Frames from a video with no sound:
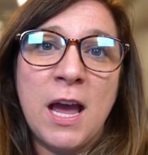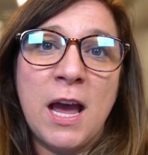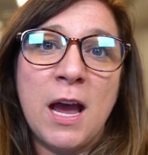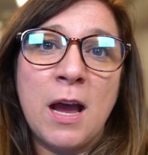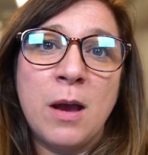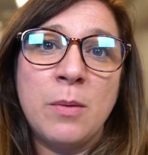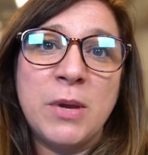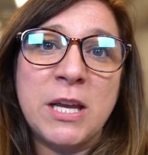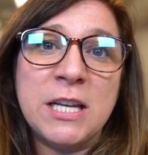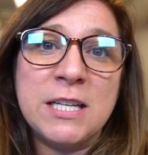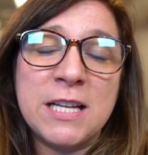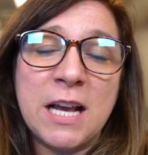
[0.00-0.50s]

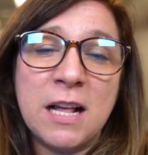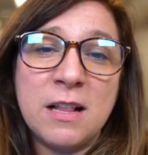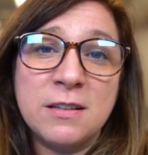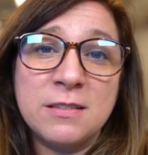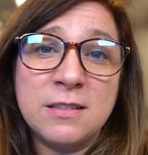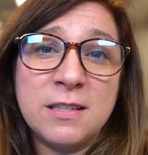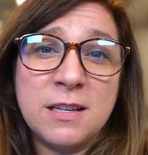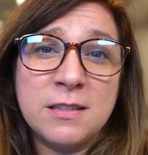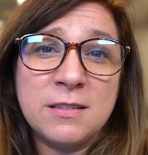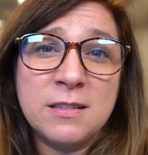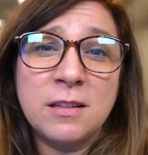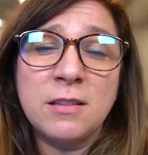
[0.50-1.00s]
Um, and
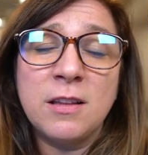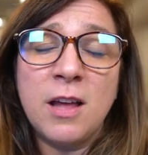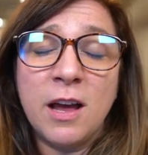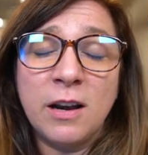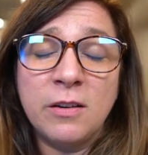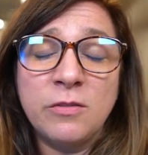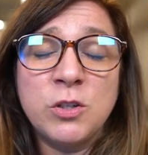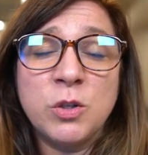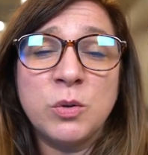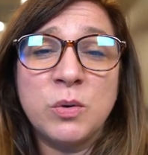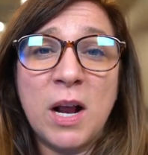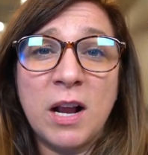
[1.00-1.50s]
Dallas has a lot
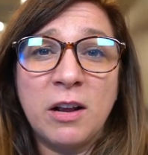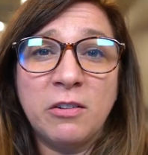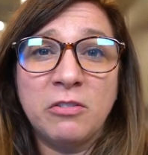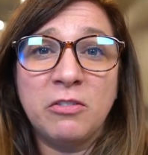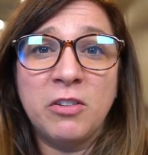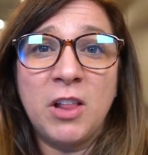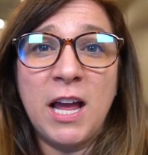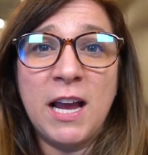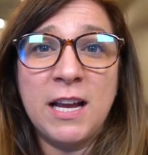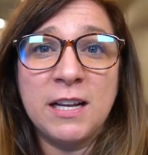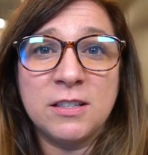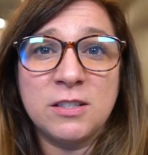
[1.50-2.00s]
of direct
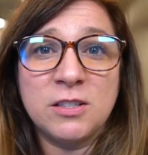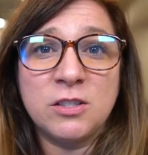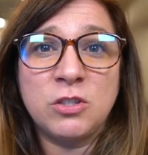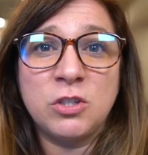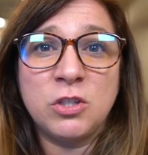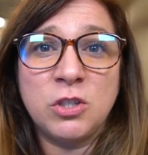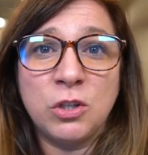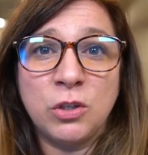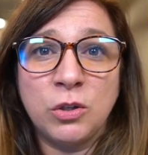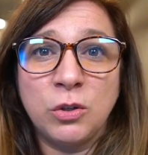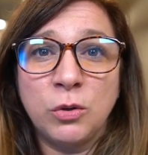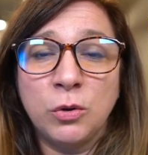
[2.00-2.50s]
flights
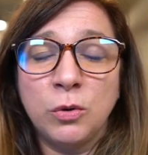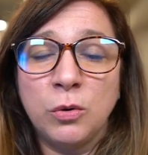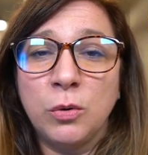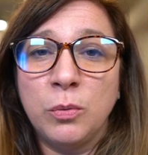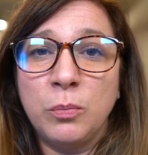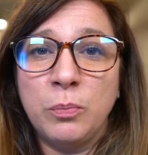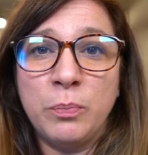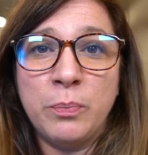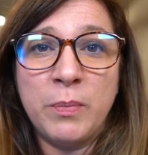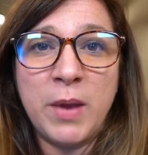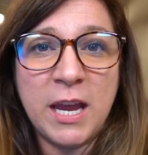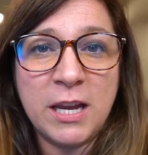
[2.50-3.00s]
to
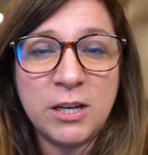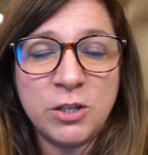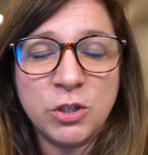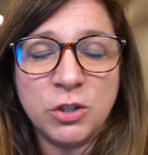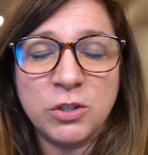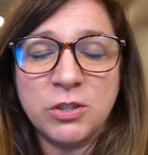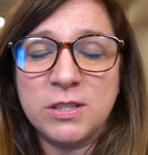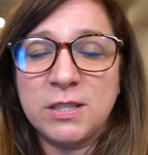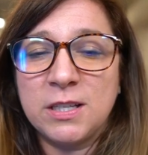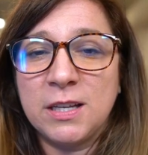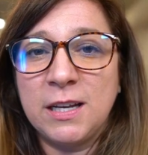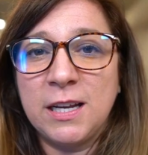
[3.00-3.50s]

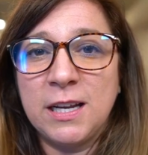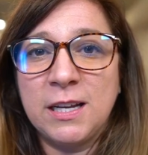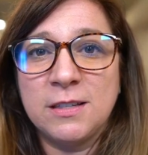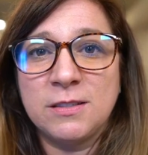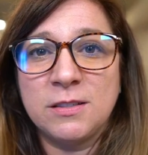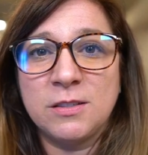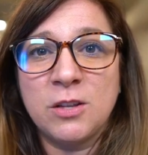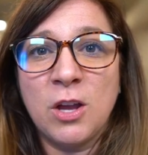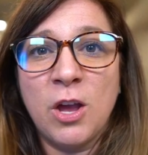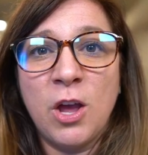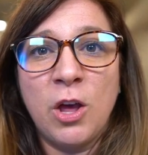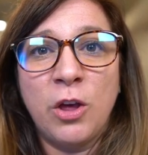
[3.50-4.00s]
major
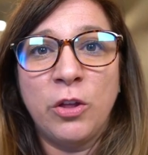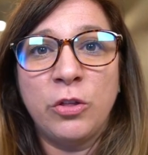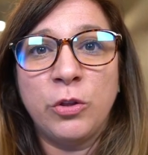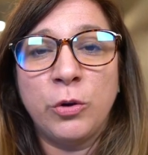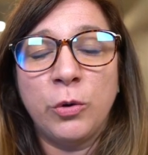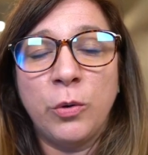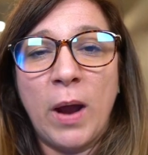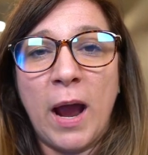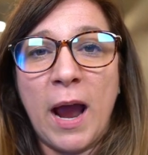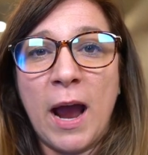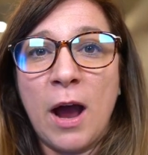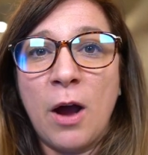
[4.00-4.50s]
cities
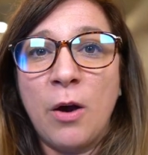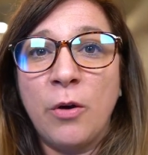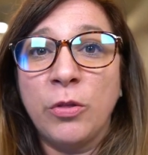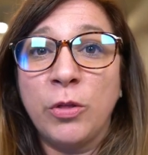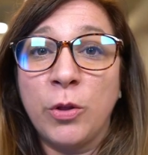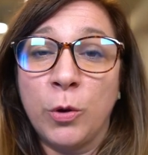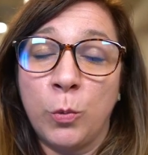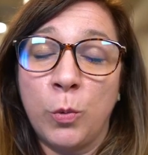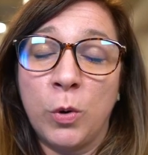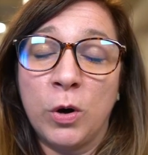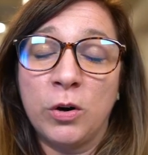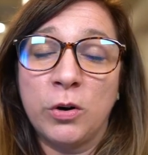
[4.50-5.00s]
throughout
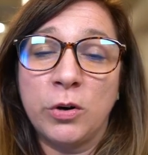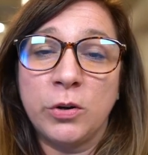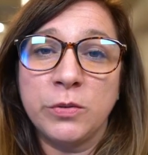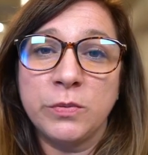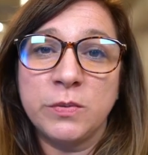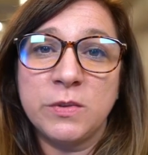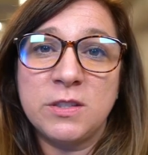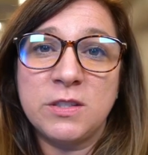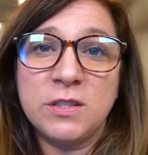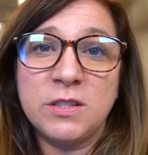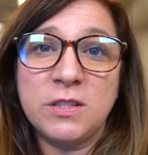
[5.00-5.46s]
the world.